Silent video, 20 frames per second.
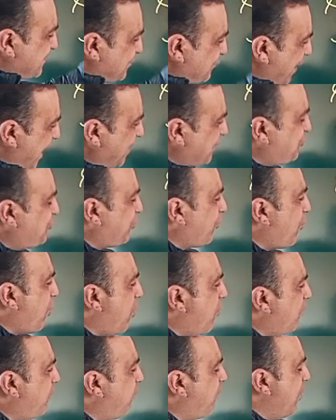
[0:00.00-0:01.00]
structure
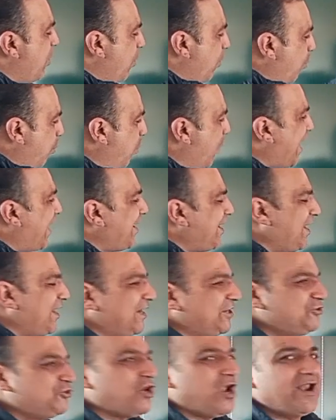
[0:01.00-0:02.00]
of one
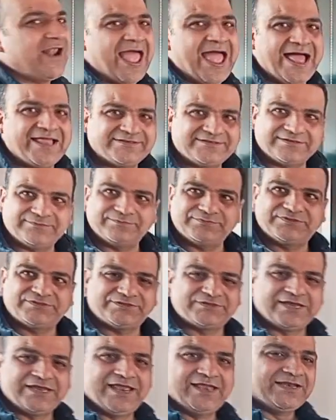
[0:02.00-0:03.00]
electron
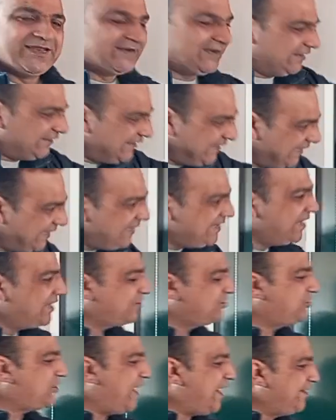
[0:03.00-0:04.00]
atoms, leading
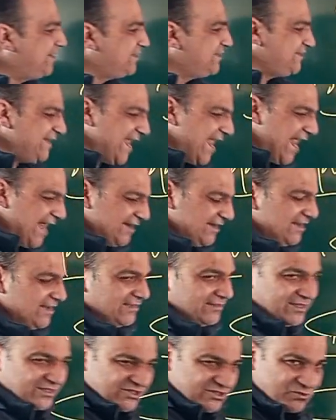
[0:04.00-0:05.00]
us to understand
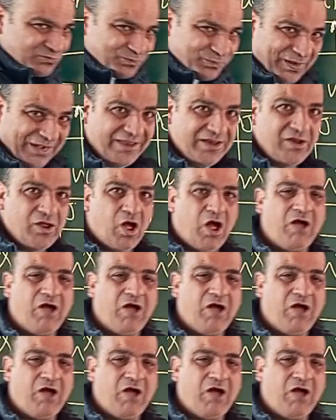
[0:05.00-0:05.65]
the splitting